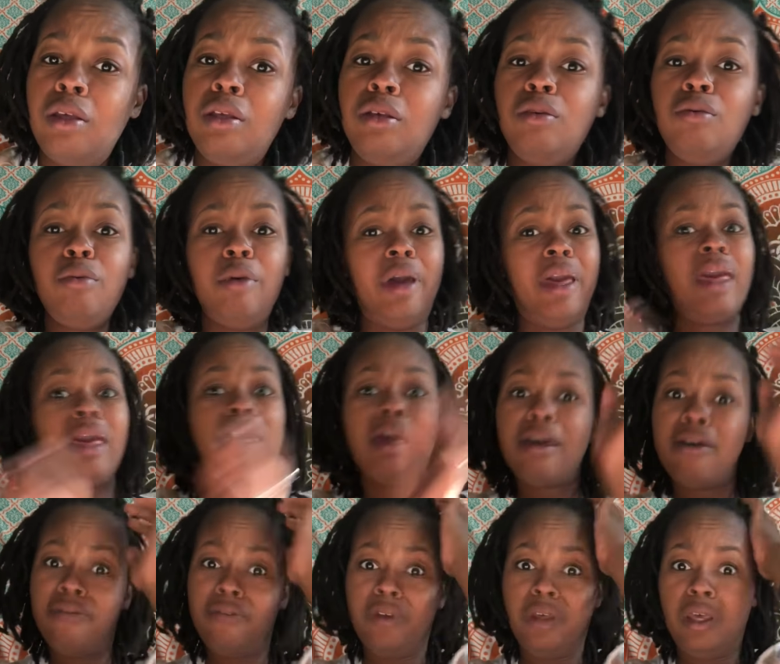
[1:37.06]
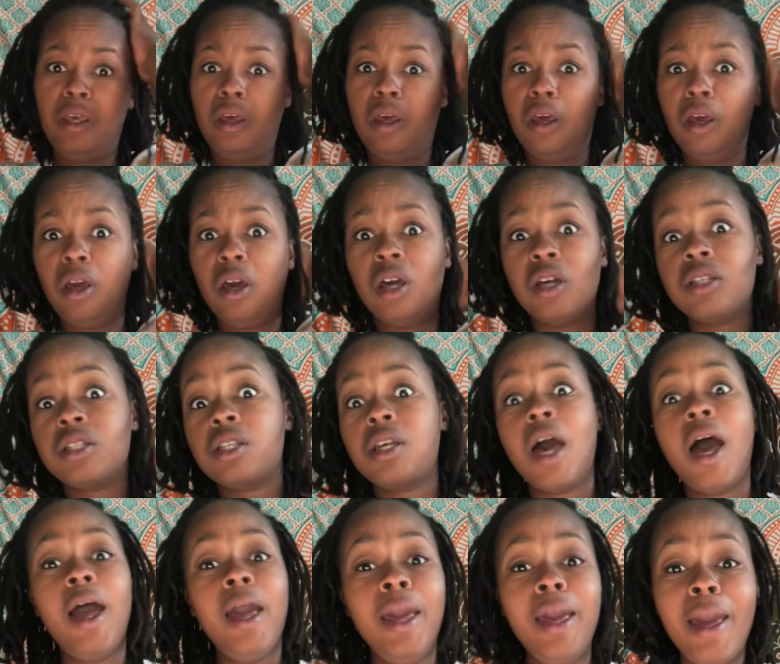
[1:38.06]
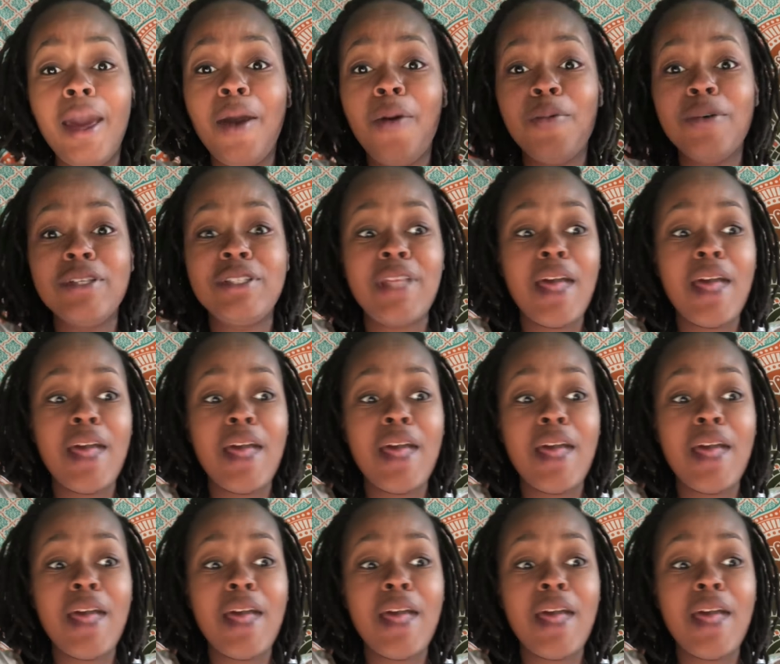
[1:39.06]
you heavy. Because Cayenne was